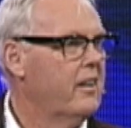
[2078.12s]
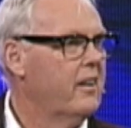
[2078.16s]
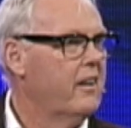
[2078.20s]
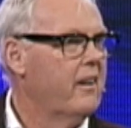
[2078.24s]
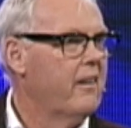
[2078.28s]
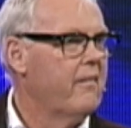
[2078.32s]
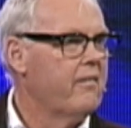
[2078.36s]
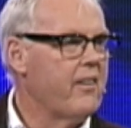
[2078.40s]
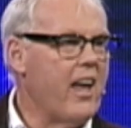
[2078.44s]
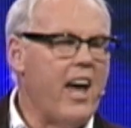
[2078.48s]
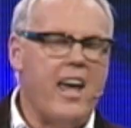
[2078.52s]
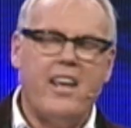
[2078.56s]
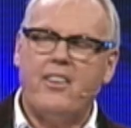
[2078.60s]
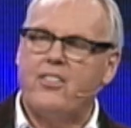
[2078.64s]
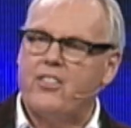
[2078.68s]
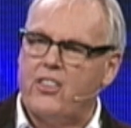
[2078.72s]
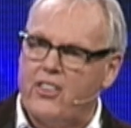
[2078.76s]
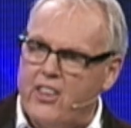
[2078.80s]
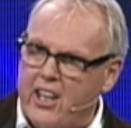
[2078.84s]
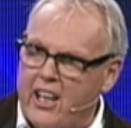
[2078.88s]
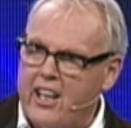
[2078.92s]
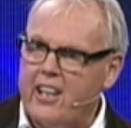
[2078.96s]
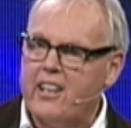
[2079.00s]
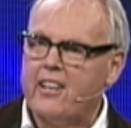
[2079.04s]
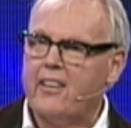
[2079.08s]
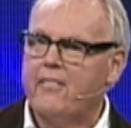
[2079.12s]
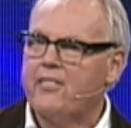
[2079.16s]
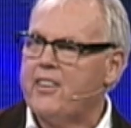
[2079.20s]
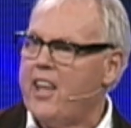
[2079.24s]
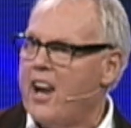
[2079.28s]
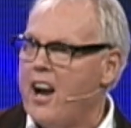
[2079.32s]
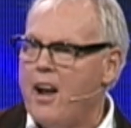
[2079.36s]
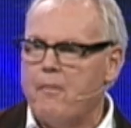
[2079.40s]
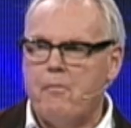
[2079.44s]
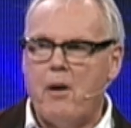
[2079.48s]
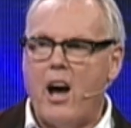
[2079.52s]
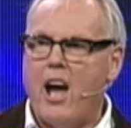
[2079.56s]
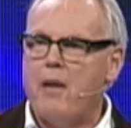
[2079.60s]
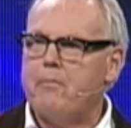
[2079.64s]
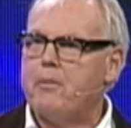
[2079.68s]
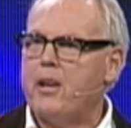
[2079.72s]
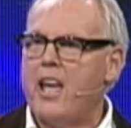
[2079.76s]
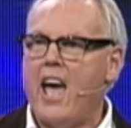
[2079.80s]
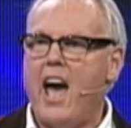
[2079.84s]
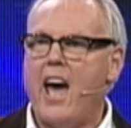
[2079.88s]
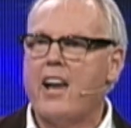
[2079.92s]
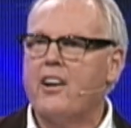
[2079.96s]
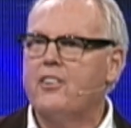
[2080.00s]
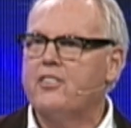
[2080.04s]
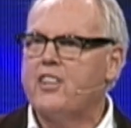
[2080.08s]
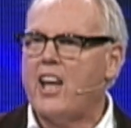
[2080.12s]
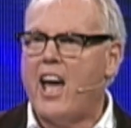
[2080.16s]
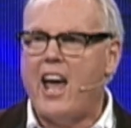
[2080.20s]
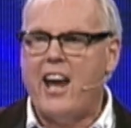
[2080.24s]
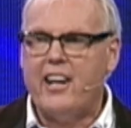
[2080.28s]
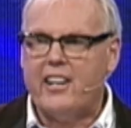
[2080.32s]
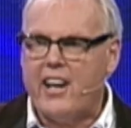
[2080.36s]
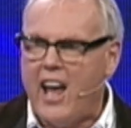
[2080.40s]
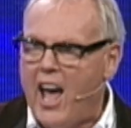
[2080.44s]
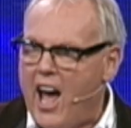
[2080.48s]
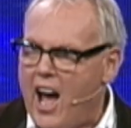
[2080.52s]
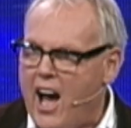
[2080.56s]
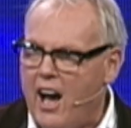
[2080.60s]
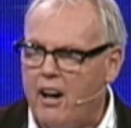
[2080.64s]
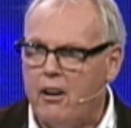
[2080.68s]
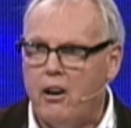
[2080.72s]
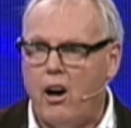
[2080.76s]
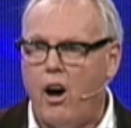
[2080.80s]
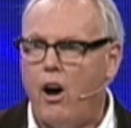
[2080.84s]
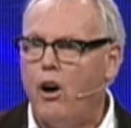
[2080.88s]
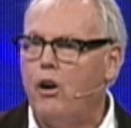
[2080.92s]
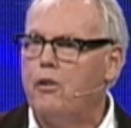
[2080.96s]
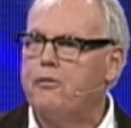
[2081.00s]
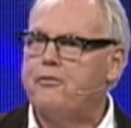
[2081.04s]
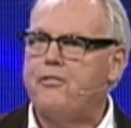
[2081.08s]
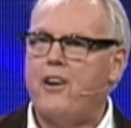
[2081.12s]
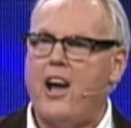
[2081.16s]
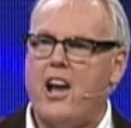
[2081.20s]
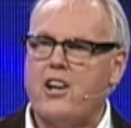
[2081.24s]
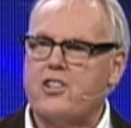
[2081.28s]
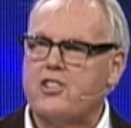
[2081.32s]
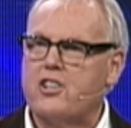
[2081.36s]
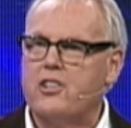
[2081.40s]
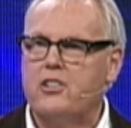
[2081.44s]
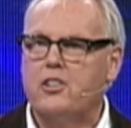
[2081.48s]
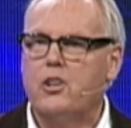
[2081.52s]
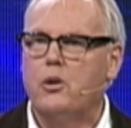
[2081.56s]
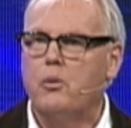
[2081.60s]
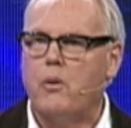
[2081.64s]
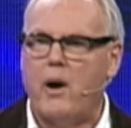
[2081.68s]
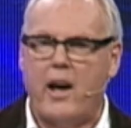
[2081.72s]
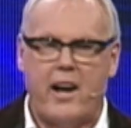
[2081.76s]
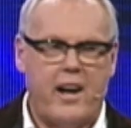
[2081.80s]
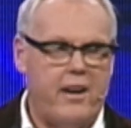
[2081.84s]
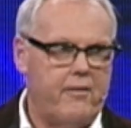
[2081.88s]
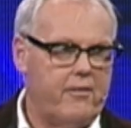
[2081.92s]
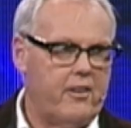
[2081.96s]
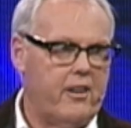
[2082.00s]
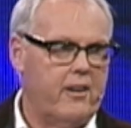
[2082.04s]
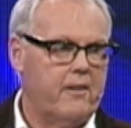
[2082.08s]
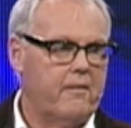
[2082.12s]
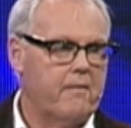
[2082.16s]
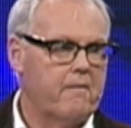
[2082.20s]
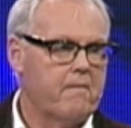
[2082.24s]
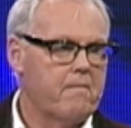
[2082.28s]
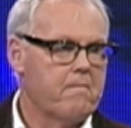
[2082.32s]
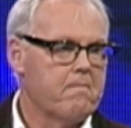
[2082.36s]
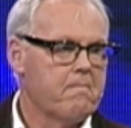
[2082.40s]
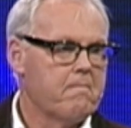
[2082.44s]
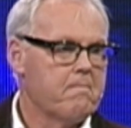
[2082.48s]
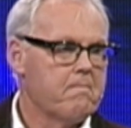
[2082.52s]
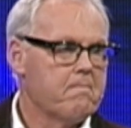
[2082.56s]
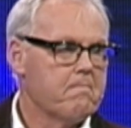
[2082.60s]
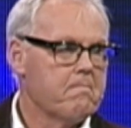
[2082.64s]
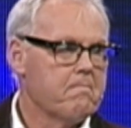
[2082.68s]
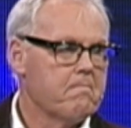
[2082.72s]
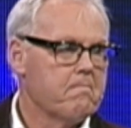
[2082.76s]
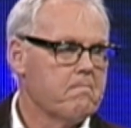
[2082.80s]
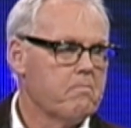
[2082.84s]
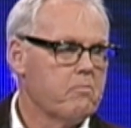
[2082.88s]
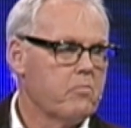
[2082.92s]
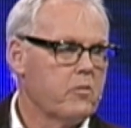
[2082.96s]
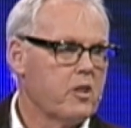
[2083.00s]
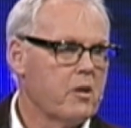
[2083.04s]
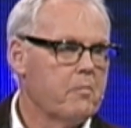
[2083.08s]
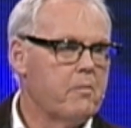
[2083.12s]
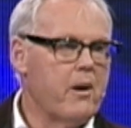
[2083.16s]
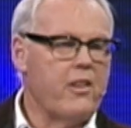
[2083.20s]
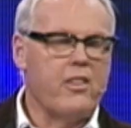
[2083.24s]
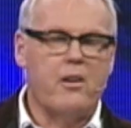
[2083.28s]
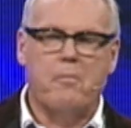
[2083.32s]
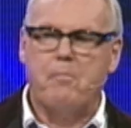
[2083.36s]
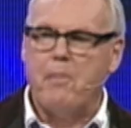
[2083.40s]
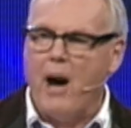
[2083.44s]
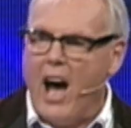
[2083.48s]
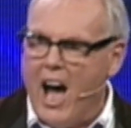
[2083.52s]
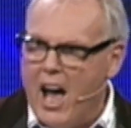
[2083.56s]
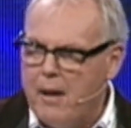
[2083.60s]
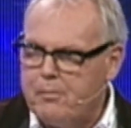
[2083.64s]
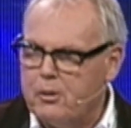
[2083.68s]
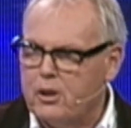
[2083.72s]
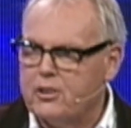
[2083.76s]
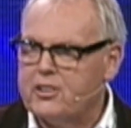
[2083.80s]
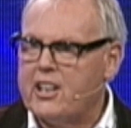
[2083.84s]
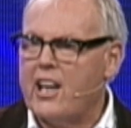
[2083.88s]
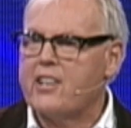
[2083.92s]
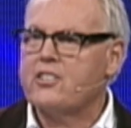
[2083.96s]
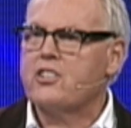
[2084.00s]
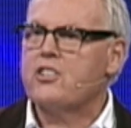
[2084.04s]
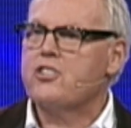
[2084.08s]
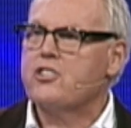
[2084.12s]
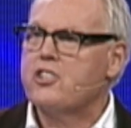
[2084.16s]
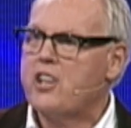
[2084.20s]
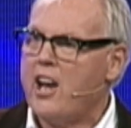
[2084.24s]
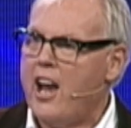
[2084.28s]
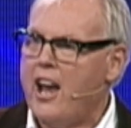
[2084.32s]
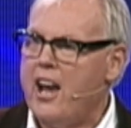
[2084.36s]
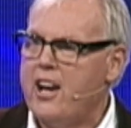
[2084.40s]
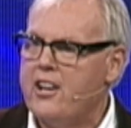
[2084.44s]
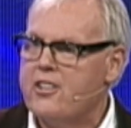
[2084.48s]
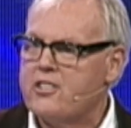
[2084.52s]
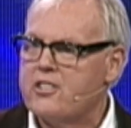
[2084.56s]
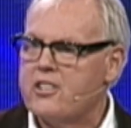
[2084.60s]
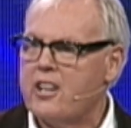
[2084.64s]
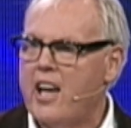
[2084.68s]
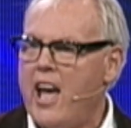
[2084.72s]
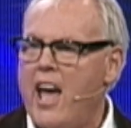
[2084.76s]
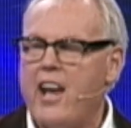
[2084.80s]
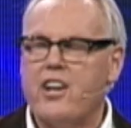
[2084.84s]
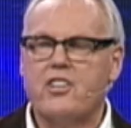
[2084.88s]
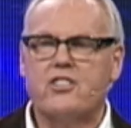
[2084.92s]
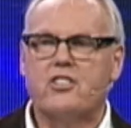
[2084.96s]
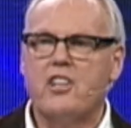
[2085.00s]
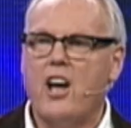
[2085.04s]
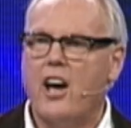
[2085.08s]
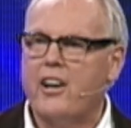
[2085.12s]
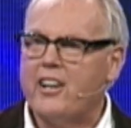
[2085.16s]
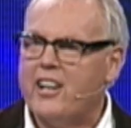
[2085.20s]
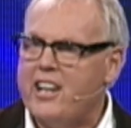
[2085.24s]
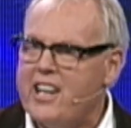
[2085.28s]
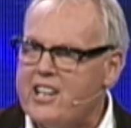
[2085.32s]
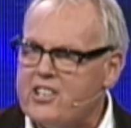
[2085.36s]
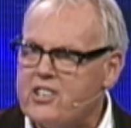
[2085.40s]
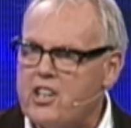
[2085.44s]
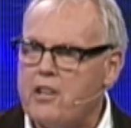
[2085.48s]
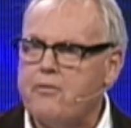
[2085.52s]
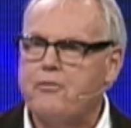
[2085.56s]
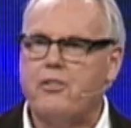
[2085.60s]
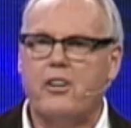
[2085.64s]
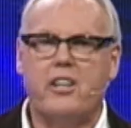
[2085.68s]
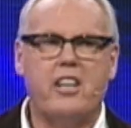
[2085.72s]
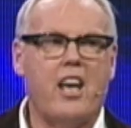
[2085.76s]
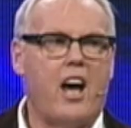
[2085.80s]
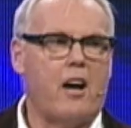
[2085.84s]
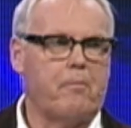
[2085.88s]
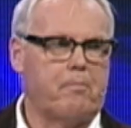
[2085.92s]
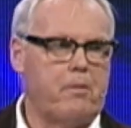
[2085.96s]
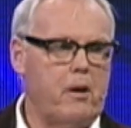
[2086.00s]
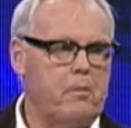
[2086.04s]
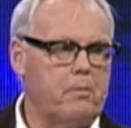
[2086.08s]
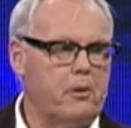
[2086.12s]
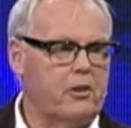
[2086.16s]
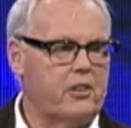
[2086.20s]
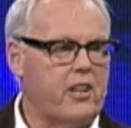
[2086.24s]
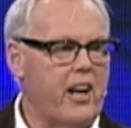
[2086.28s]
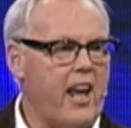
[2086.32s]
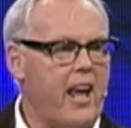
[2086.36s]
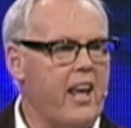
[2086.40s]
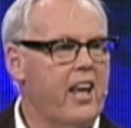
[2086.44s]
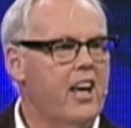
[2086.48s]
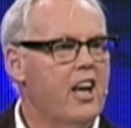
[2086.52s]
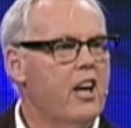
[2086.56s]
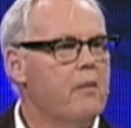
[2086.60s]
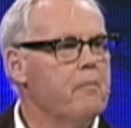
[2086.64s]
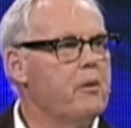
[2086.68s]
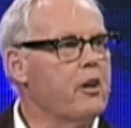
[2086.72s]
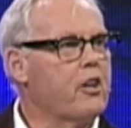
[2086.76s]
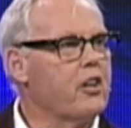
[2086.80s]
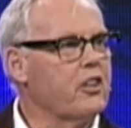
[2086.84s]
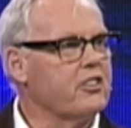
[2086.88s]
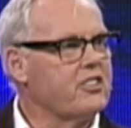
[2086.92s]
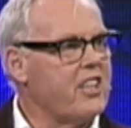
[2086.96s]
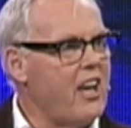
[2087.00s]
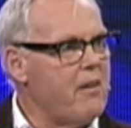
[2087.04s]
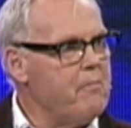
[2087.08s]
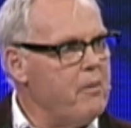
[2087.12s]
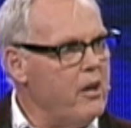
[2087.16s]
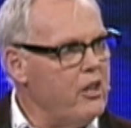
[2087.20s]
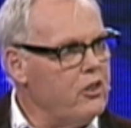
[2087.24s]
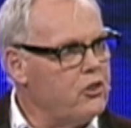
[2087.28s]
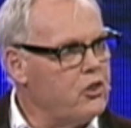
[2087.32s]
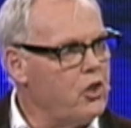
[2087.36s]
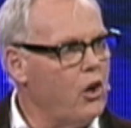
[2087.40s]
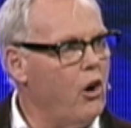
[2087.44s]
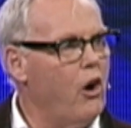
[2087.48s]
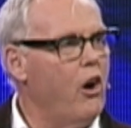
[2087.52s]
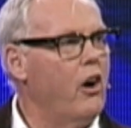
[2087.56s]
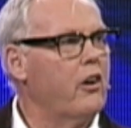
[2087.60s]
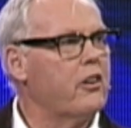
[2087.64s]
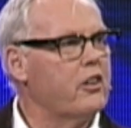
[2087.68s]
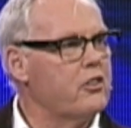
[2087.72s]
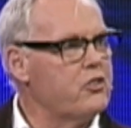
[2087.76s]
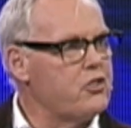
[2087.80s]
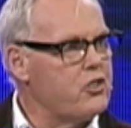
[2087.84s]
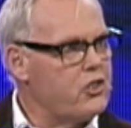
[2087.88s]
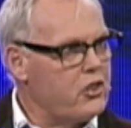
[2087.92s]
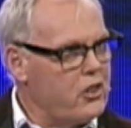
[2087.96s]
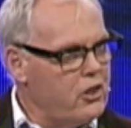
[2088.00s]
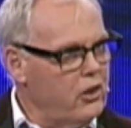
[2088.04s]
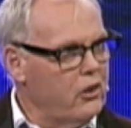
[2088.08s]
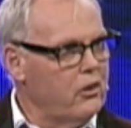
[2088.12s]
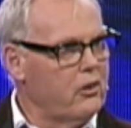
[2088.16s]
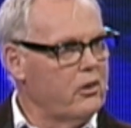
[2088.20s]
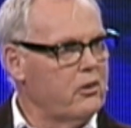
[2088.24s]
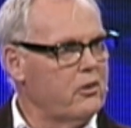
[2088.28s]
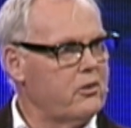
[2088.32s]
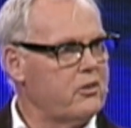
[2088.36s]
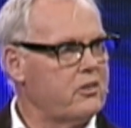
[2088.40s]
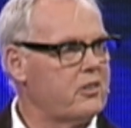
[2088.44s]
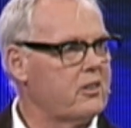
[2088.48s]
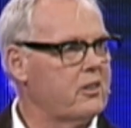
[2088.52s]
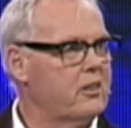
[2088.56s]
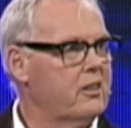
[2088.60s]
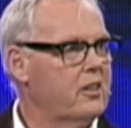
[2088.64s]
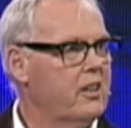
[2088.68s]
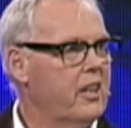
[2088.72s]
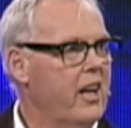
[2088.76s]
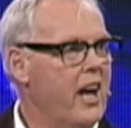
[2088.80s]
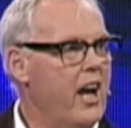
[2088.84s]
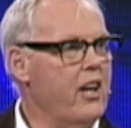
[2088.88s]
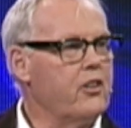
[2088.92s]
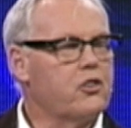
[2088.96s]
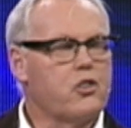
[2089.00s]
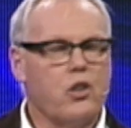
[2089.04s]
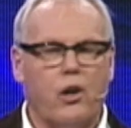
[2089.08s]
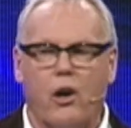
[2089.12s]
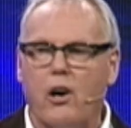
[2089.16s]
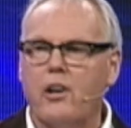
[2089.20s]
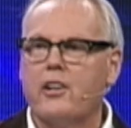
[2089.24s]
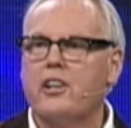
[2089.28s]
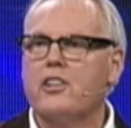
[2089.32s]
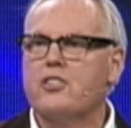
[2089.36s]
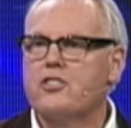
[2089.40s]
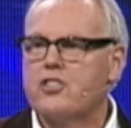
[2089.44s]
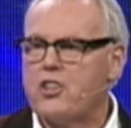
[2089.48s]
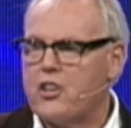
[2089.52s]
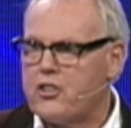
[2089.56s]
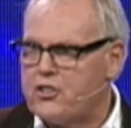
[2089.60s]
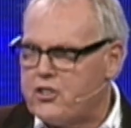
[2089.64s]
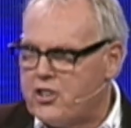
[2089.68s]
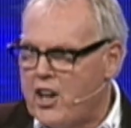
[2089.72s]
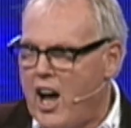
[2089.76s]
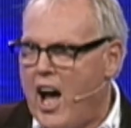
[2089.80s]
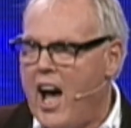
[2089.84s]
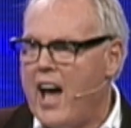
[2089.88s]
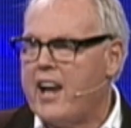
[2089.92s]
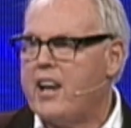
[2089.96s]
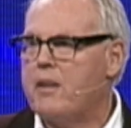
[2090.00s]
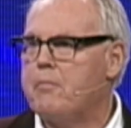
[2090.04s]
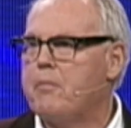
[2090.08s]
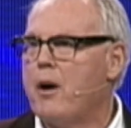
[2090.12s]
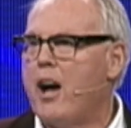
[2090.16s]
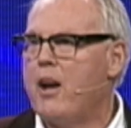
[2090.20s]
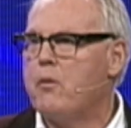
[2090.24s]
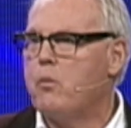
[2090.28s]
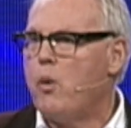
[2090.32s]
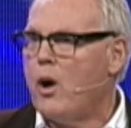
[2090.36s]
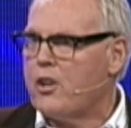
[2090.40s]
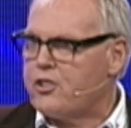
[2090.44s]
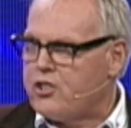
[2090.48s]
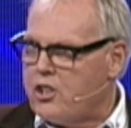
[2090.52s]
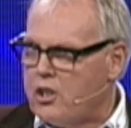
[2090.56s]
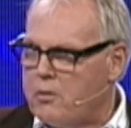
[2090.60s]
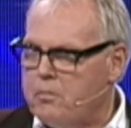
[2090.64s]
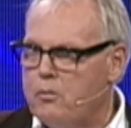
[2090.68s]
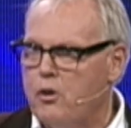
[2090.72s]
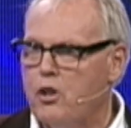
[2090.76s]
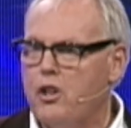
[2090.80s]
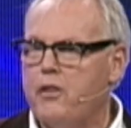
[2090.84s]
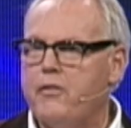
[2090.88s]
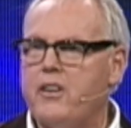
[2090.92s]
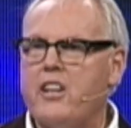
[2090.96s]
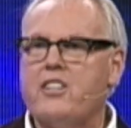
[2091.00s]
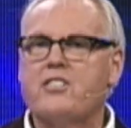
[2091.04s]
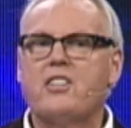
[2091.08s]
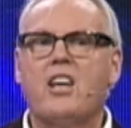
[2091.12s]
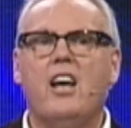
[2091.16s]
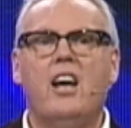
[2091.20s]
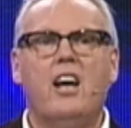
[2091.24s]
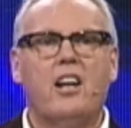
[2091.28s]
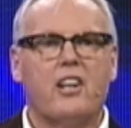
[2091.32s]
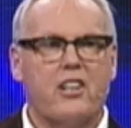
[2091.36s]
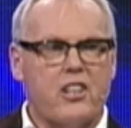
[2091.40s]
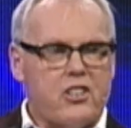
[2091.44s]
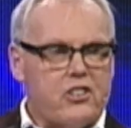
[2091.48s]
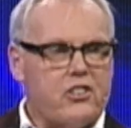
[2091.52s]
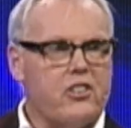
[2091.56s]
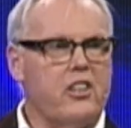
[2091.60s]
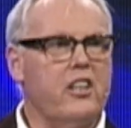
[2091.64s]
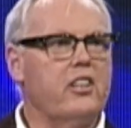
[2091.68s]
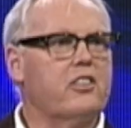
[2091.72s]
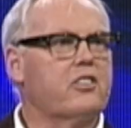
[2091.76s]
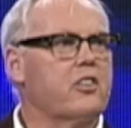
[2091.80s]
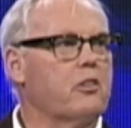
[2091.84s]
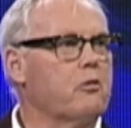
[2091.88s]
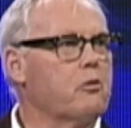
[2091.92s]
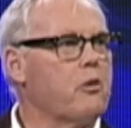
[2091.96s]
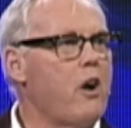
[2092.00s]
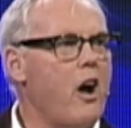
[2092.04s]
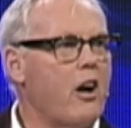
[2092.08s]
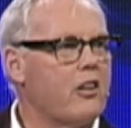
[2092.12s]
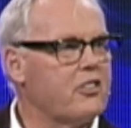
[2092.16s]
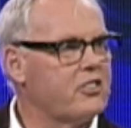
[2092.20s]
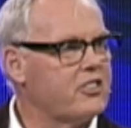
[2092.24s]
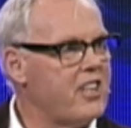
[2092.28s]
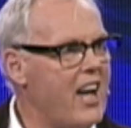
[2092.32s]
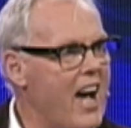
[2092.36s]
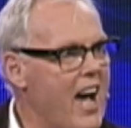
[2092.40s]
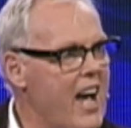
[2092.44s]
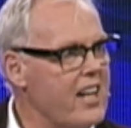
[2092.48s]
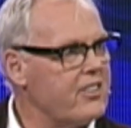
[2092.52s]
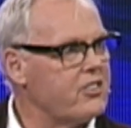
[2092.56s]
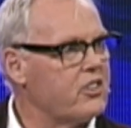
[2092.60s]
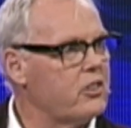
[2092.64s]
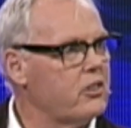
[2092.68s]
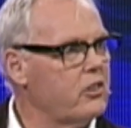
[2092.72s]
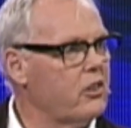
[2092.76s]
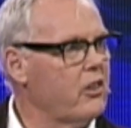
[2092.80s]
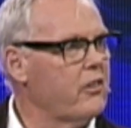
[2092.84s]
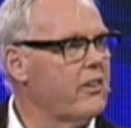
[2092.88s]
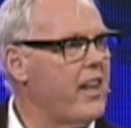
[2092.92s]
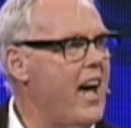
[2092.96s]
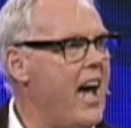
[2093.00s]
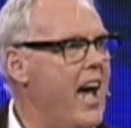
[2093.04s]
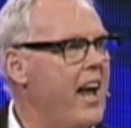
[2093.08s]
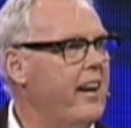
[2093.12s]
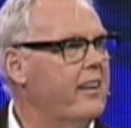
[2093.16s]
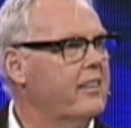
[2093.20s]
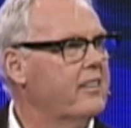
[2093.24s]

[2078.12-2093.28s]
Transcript: they think that I might be out of date, old-fashioned, or whatever. But the Bible doesn't change. And it's not easy for young people today because they've been taught in schools and taught in society by watching movies, listening to rock stars and all that.